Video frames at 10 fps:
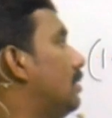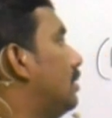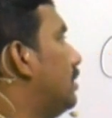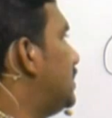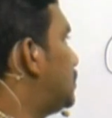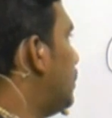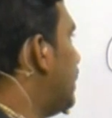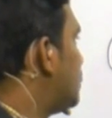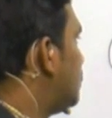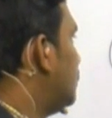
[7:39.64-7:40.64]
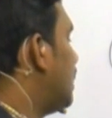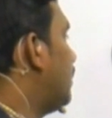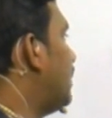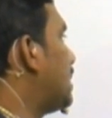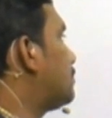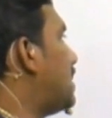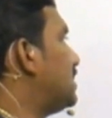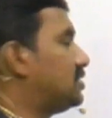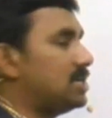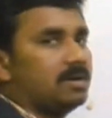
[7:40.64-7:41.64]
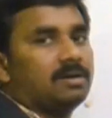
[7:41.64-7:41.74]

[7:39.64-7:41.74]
Dear students, the given expansion